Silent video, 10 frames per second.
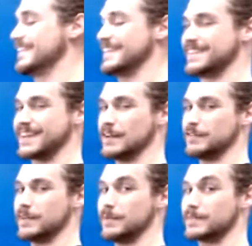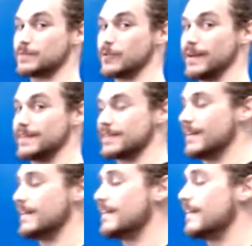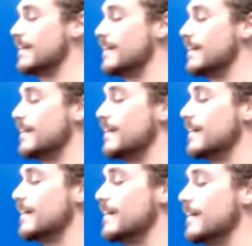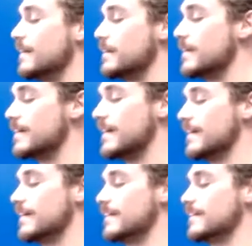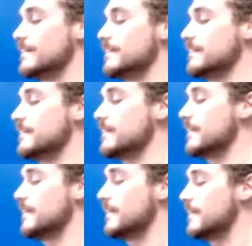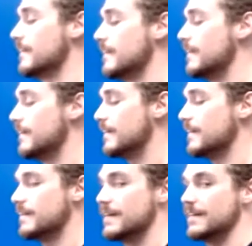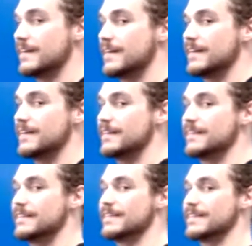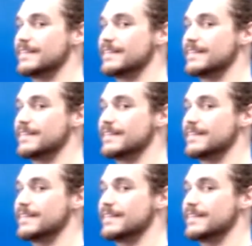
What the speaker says: It's kind of fun to make some rings though. All the way around, all the way around.